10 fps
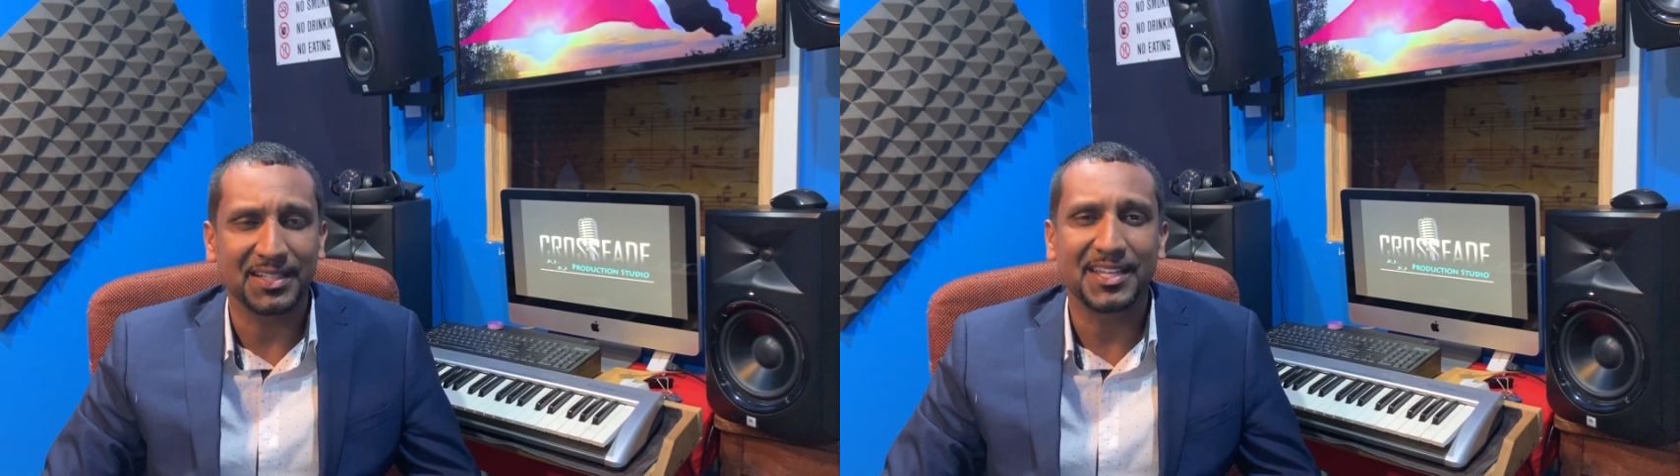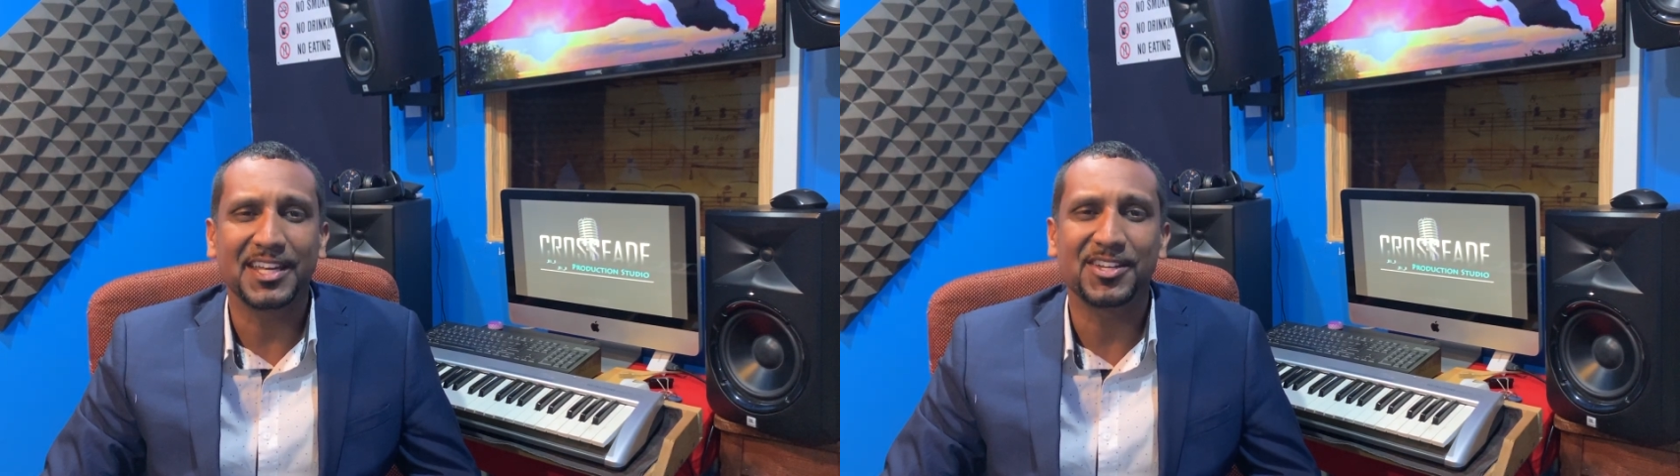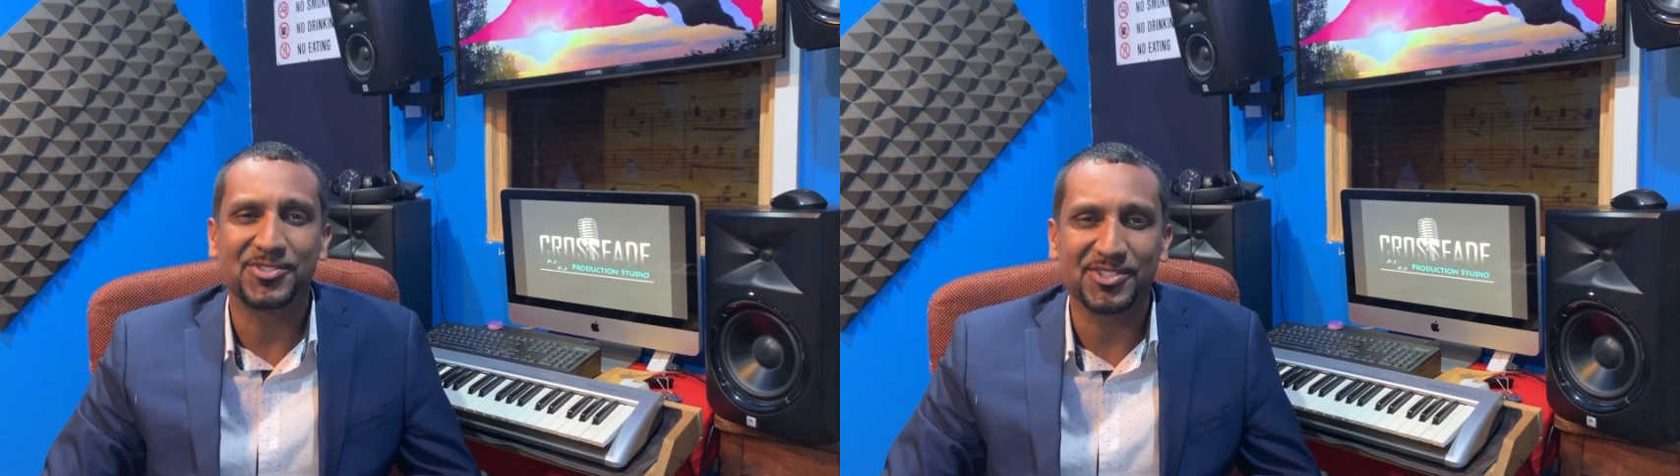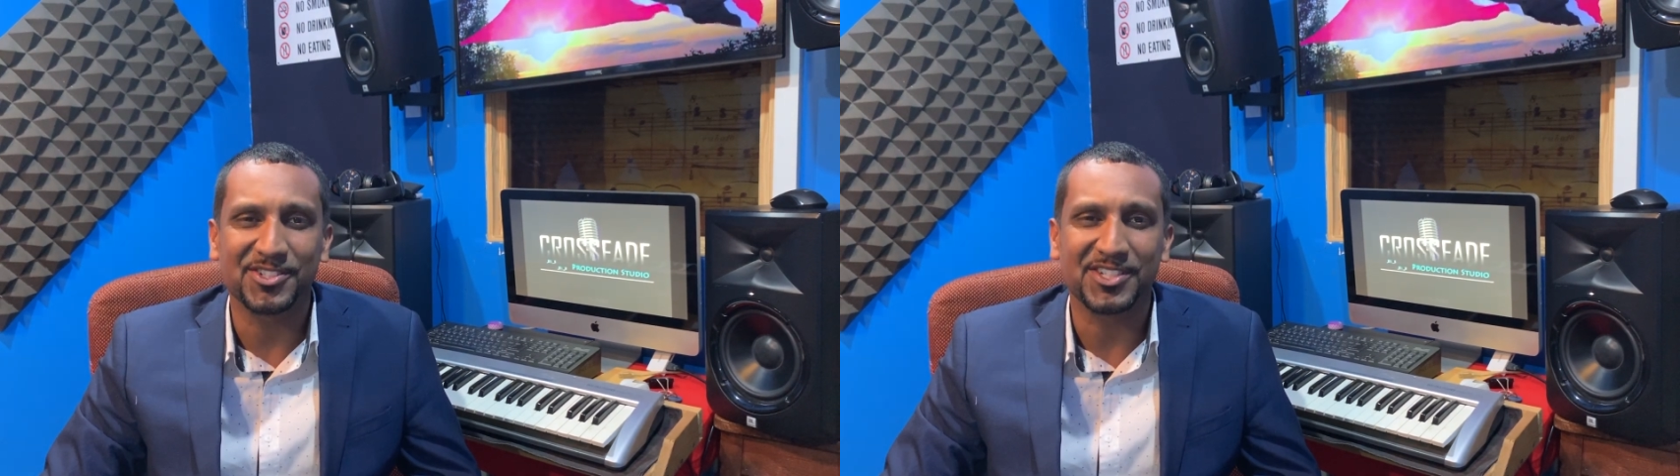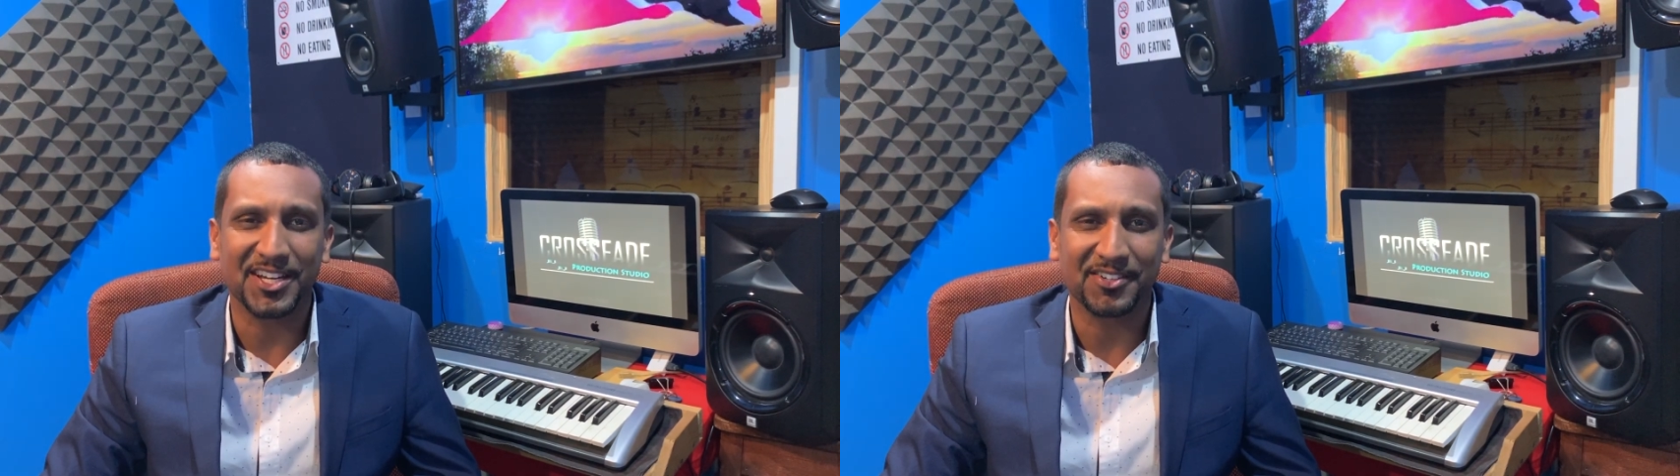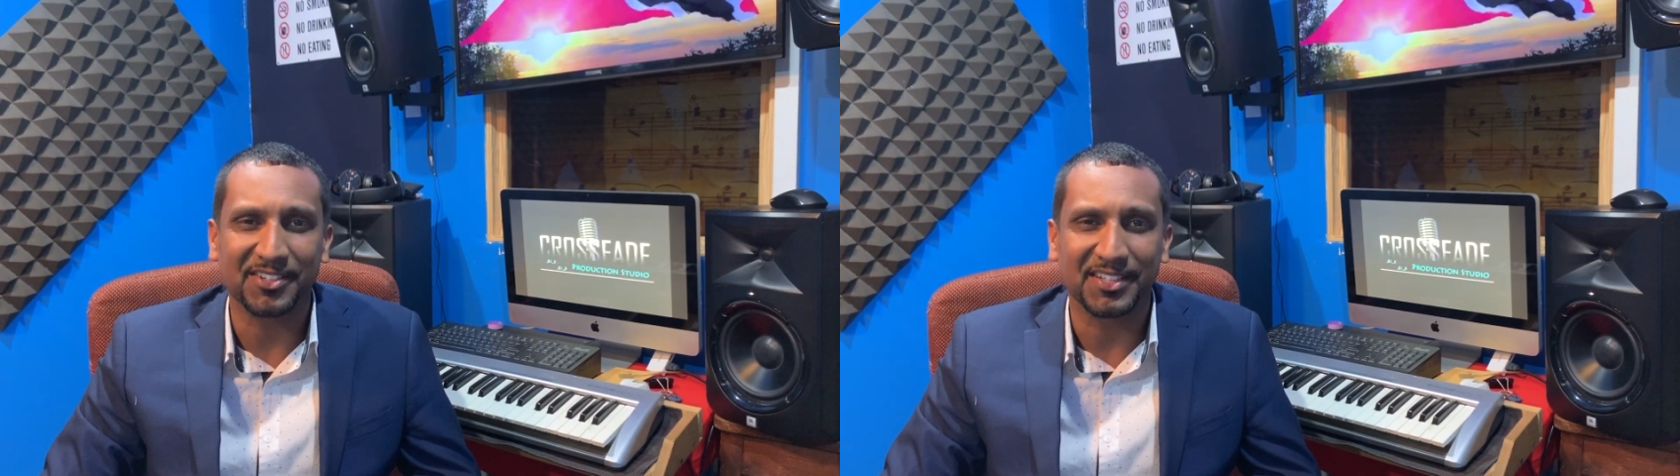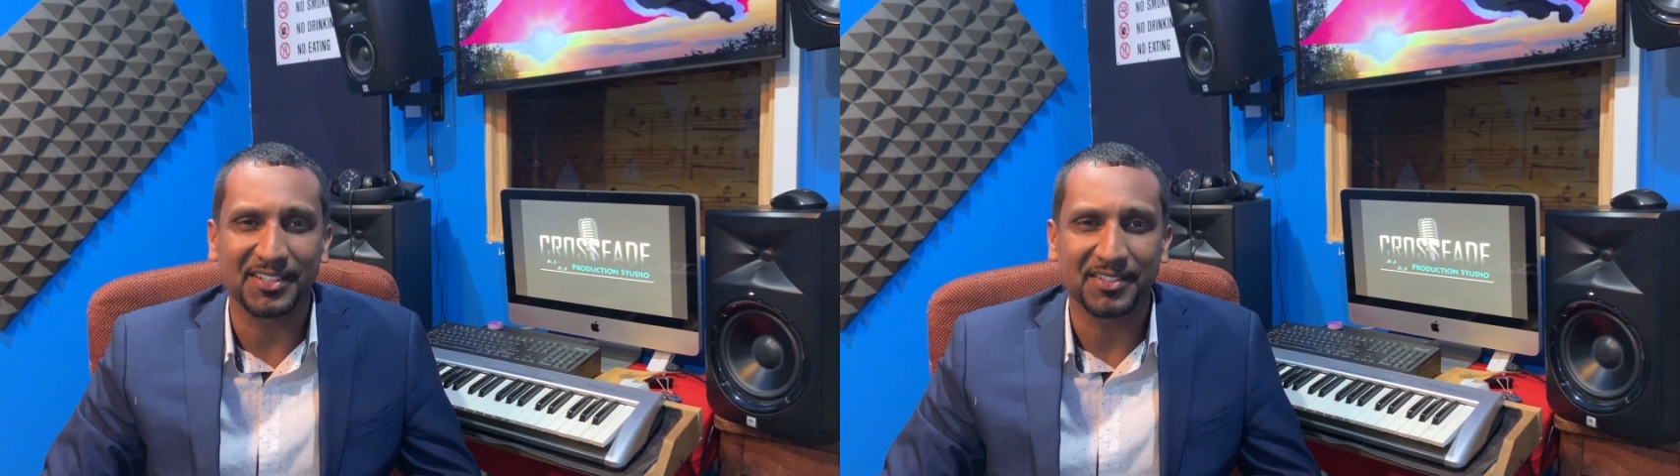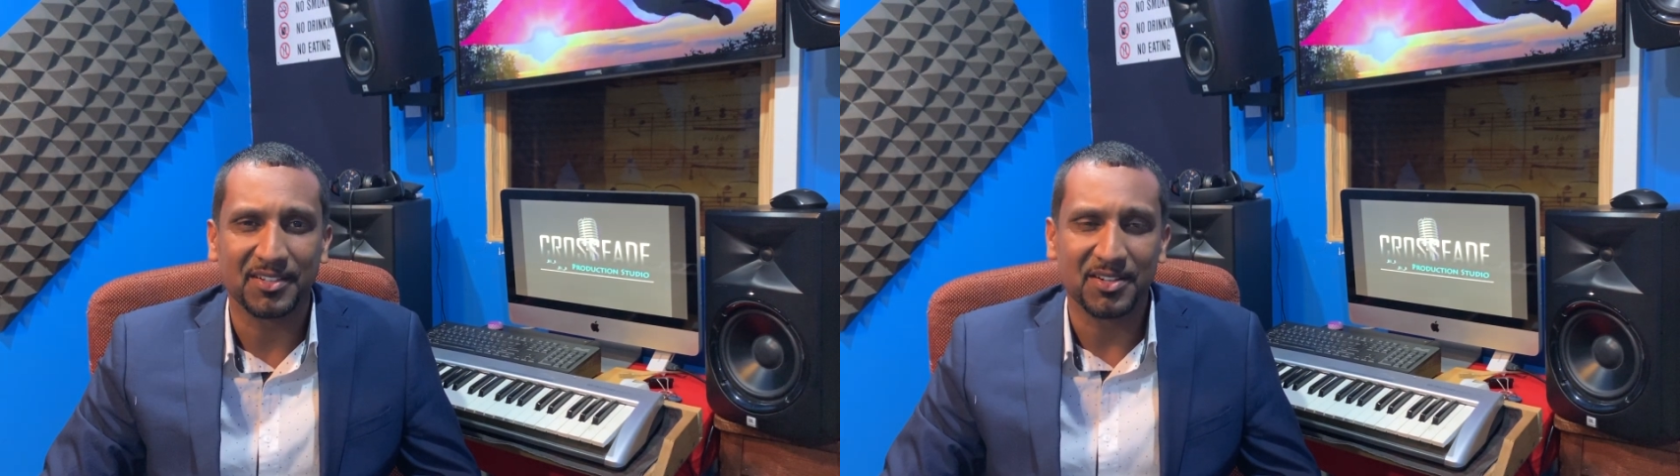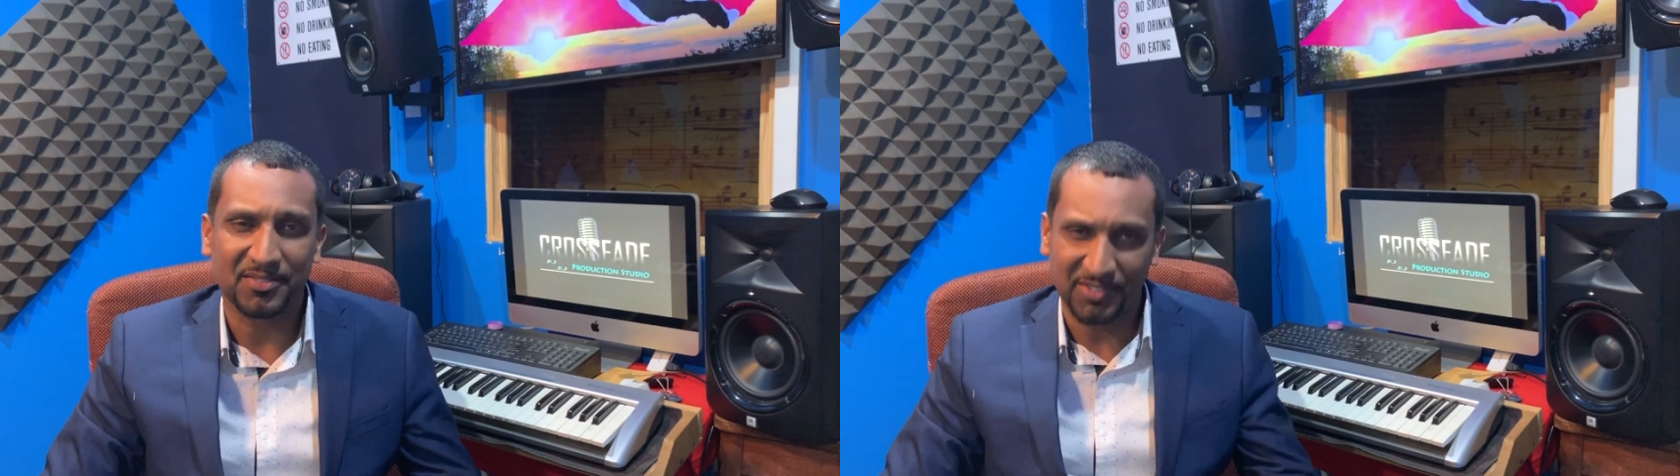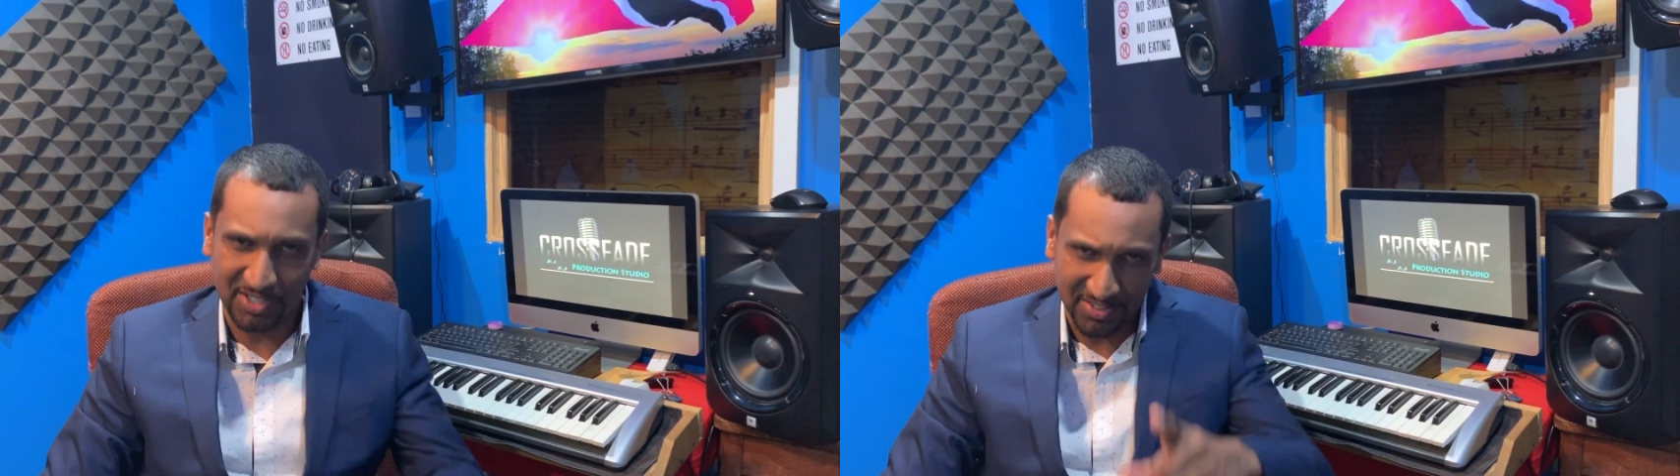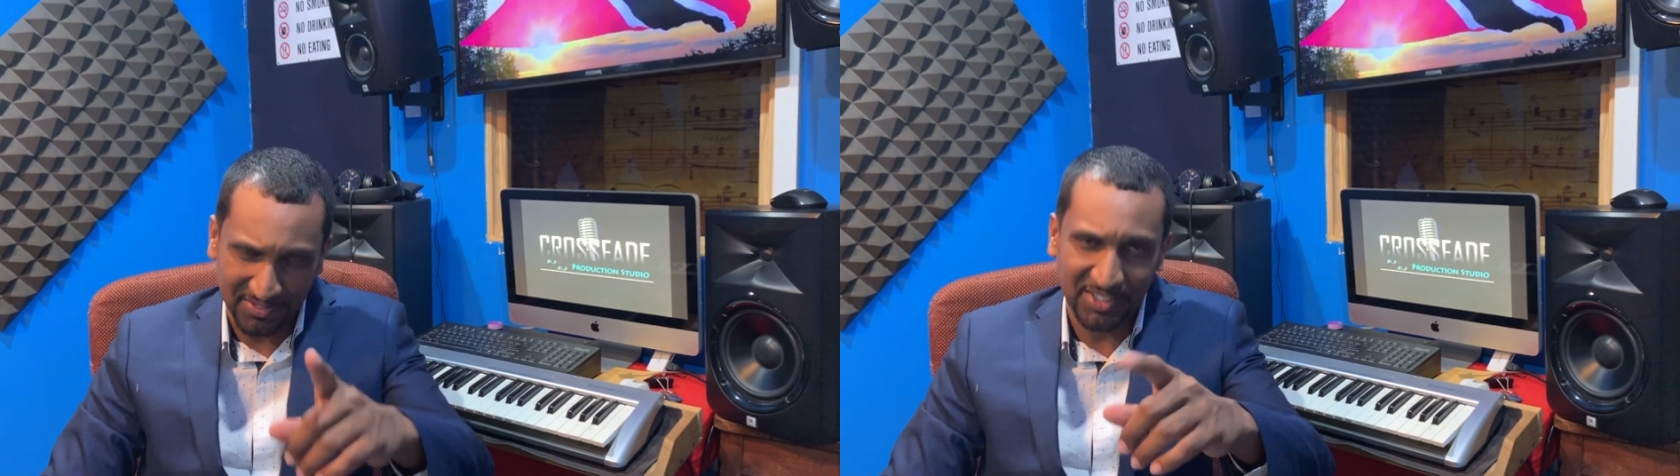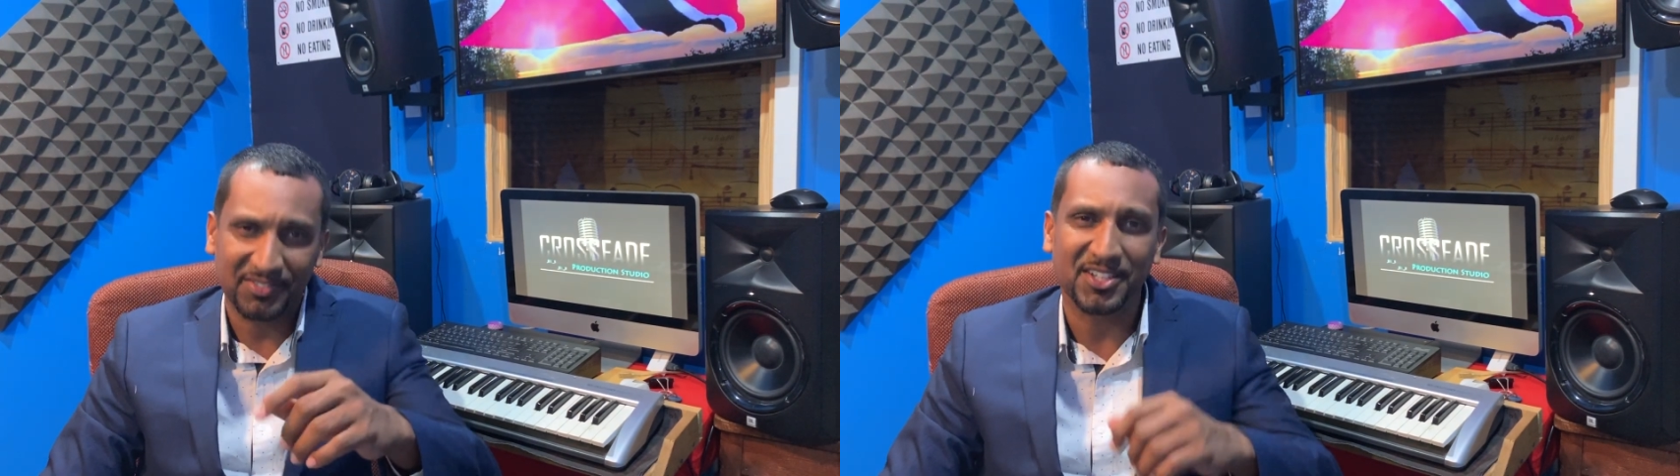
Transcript: Adrian Jaikaran for governor of